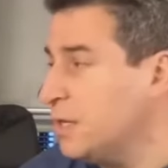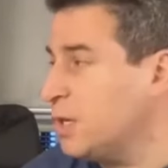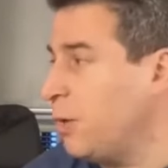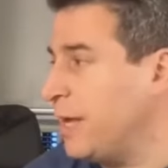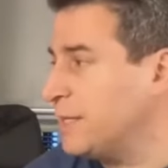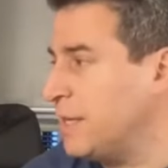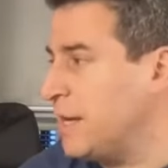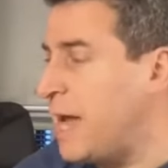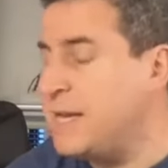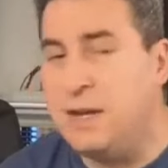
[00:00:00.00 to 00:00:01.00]
So it's
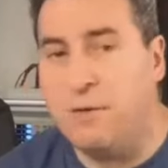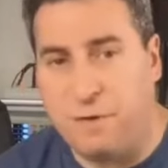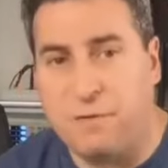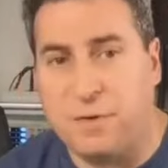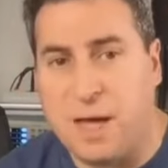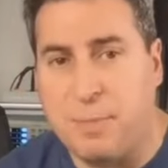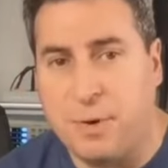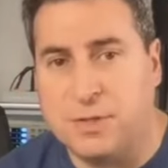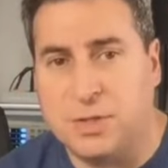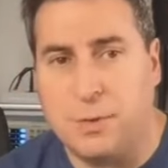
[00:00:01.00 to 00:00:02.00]
an ideal fit for that
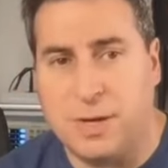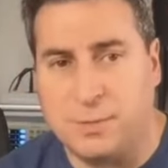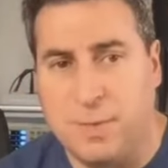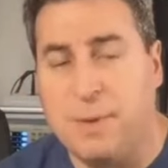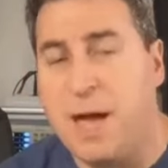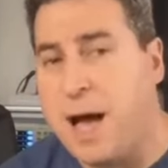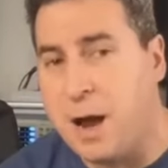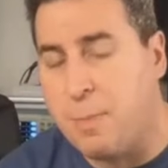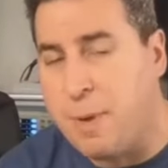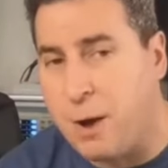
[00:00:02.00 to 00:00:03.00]
person who has maybe a
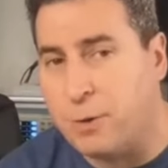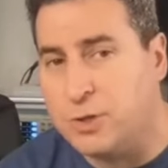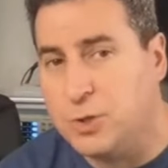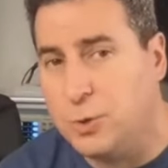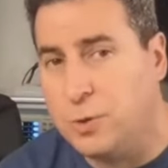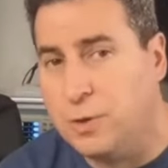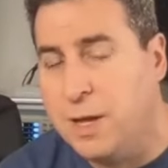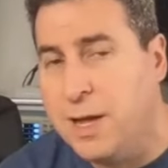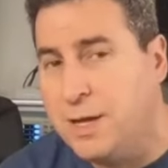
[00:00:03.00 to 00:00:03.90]
higher power tool.